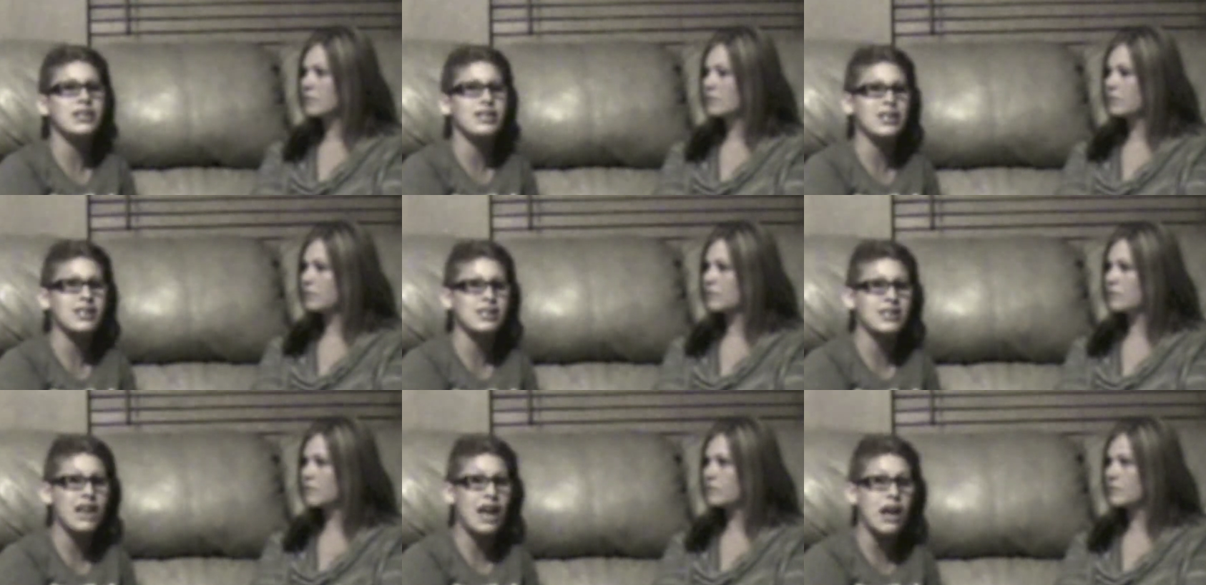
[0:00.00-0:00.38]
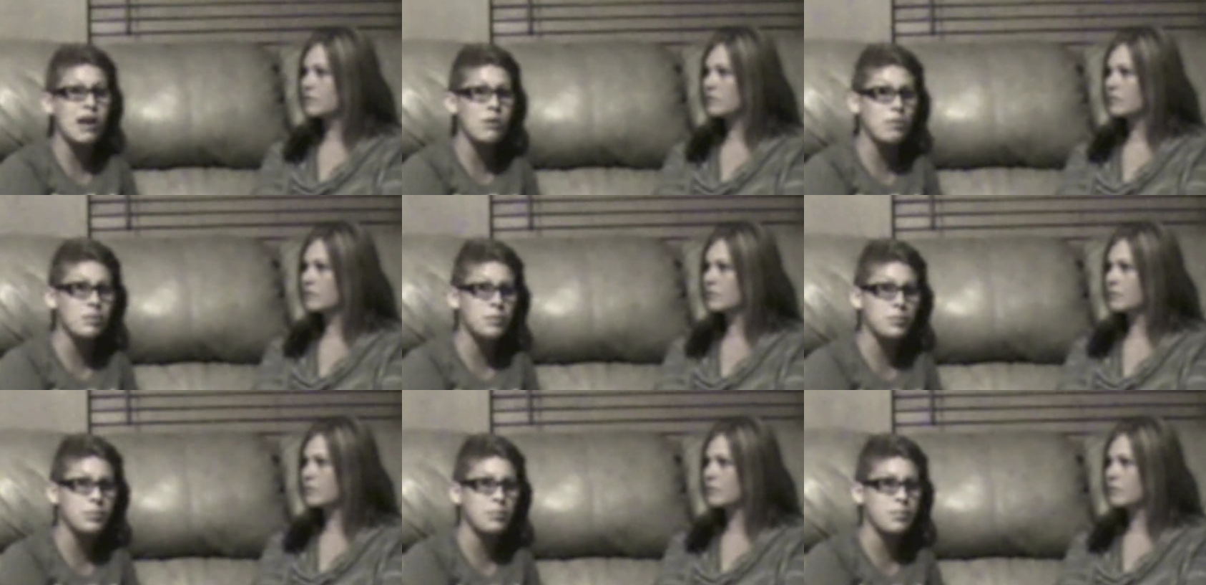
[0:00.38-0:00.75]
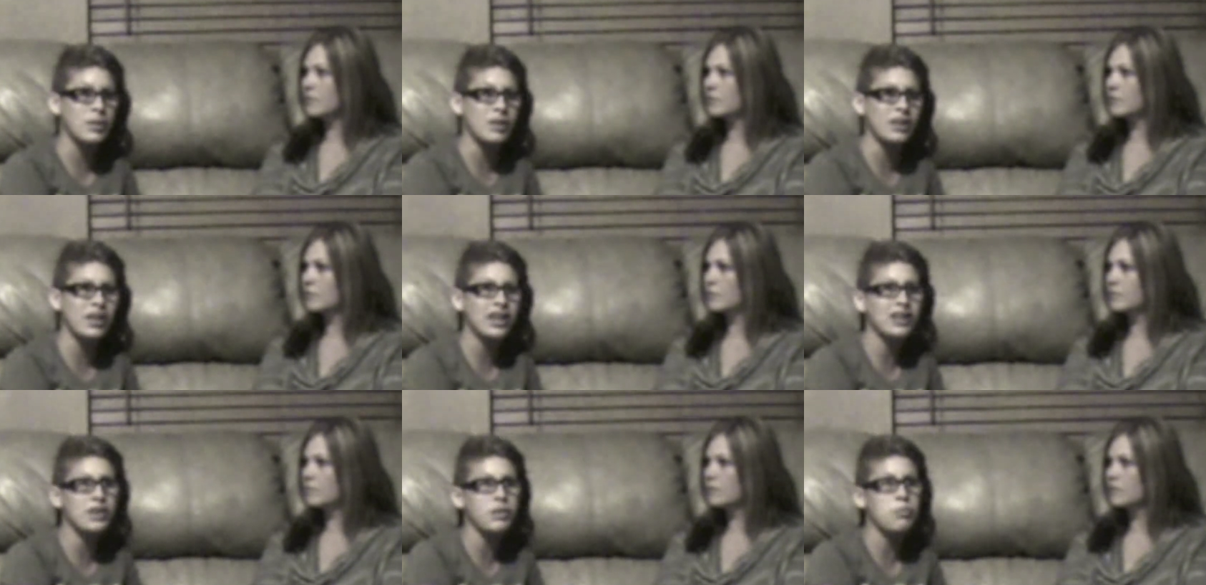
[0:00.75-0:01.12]
Speaker 1: because I
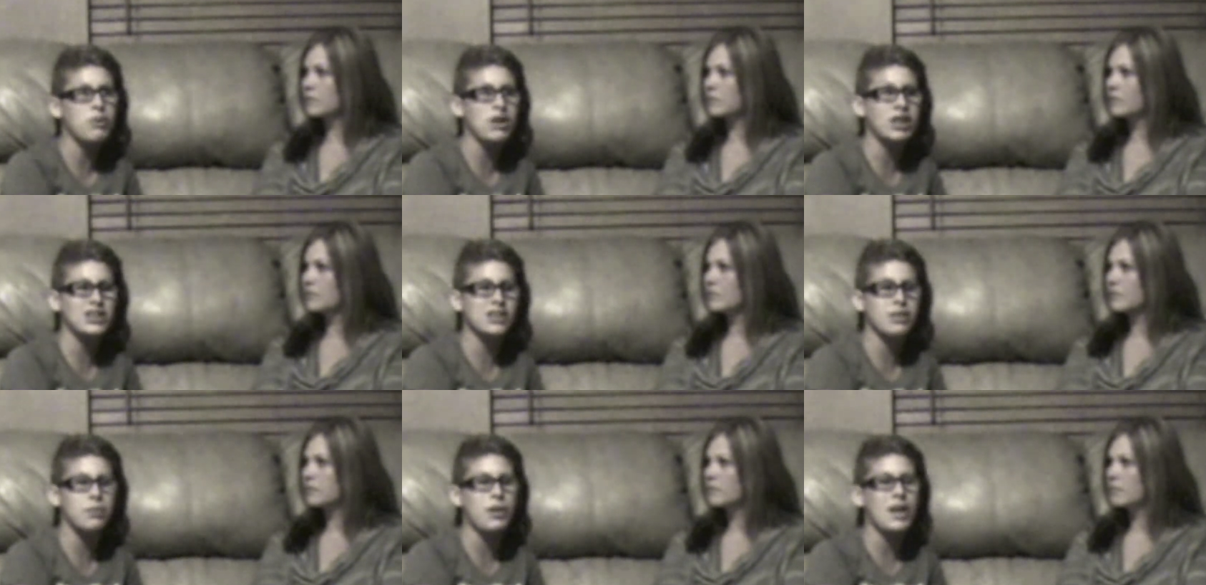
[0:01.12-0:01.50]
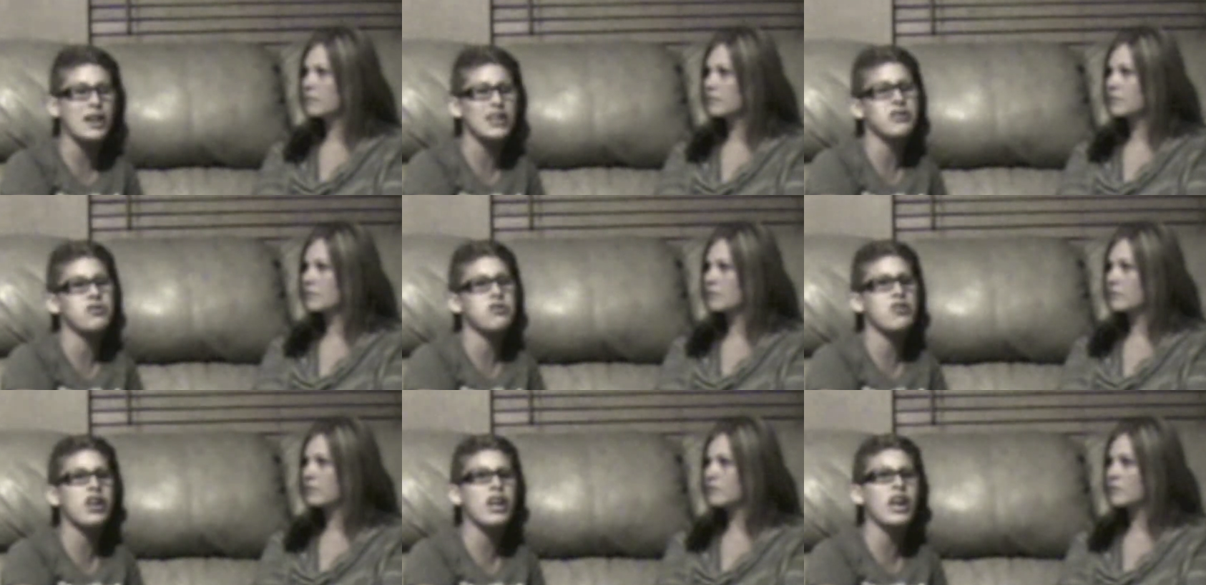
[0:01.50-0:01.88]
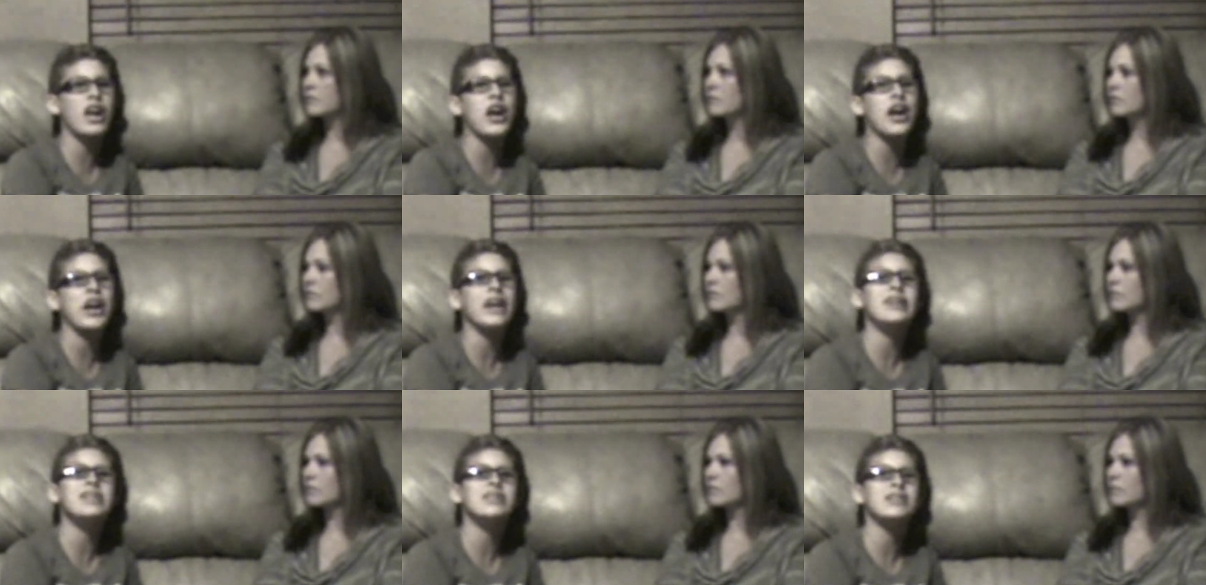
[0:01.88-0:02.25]
would like depressed the past two
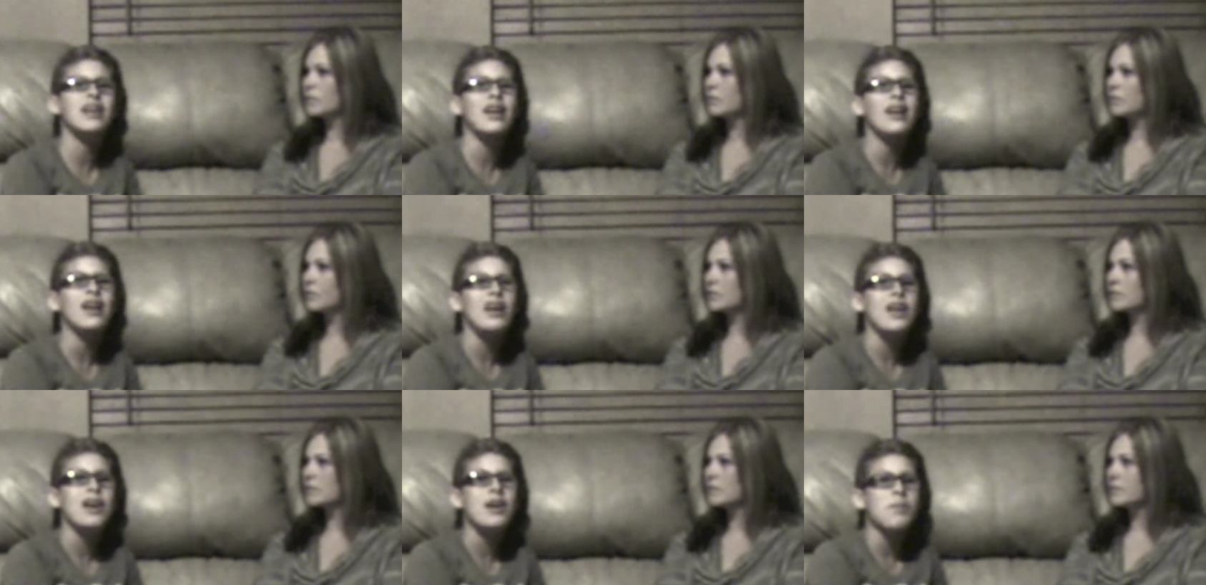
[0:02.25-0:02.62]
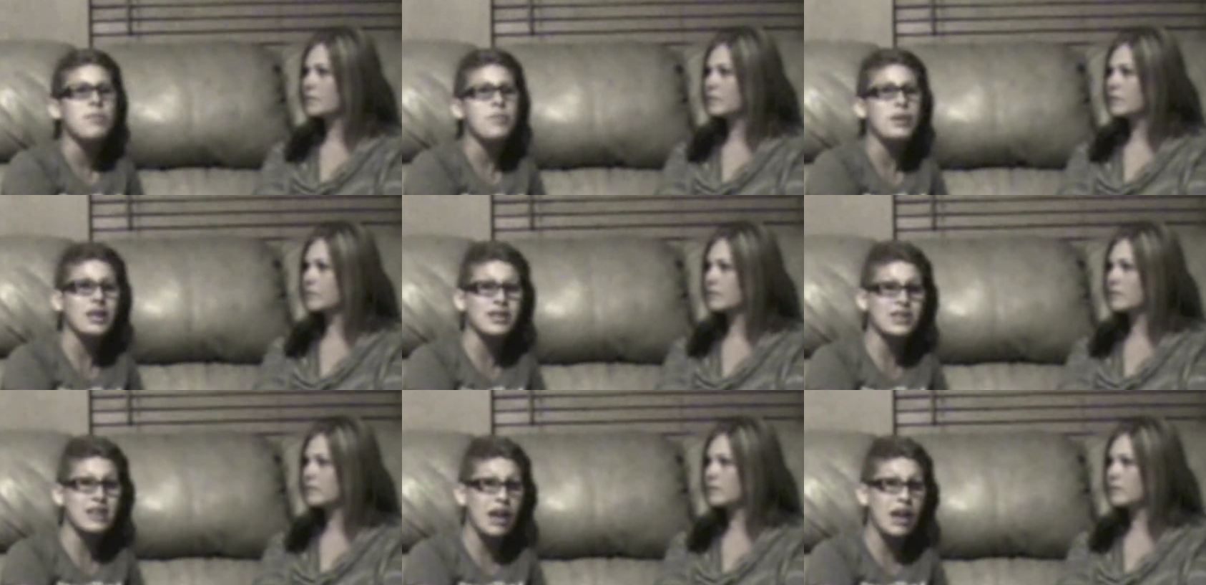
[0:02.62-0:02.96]
years because